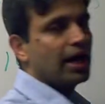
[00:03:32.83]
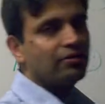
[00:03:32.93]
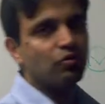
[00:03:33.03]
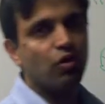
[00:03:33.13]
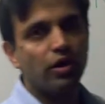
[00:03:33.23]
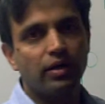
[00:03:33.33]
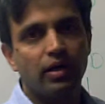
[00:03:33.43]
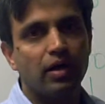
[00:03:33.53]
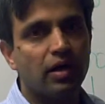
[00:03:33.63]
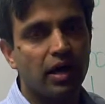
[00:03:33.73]
And we want
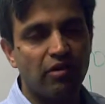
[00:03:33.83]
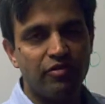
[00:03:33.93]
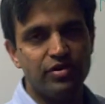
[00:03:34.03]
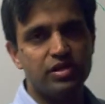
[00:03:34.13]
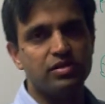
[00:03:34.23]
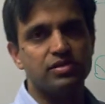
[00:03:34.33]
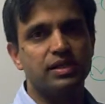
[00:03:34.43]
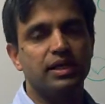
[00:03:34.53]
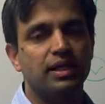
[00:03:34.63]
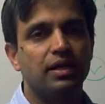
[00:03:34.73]

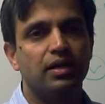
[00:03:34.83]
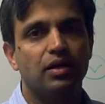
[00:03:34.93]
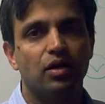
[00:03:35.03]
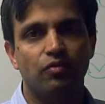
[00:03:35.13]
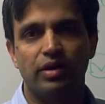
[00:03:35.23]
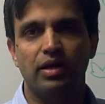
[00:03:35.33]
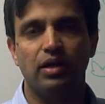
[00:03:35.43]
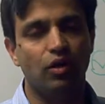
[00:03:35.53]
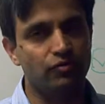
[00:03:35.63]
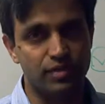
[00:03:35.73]
efficiency of
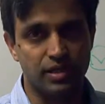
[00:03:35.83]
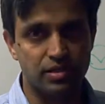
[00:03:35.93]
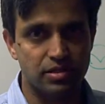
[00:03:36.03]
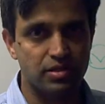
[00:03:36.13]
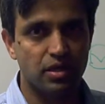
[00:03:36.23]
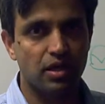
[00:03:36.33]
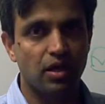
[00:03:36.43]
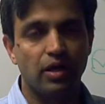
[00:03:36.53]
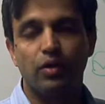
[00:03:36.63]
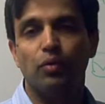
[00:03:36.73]
handling of changes
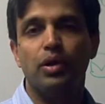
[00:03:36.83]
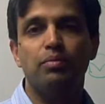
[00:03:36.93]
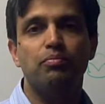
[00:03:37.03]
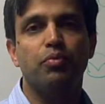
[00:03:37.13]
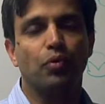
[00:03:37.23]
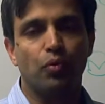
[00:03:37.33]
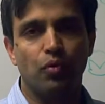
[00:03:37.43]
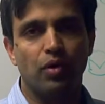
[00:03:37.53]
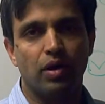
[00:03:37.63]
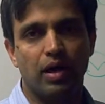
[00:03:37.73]
to improve
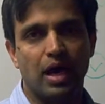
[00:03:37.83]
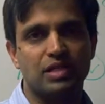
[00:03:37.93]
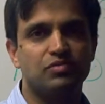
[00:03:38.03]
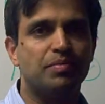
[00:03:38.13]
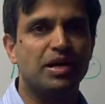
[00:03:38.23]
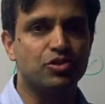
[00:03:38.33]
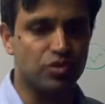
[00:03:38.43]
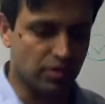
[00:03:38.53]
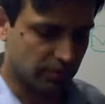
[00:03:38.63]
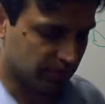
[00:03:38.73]
as we mature.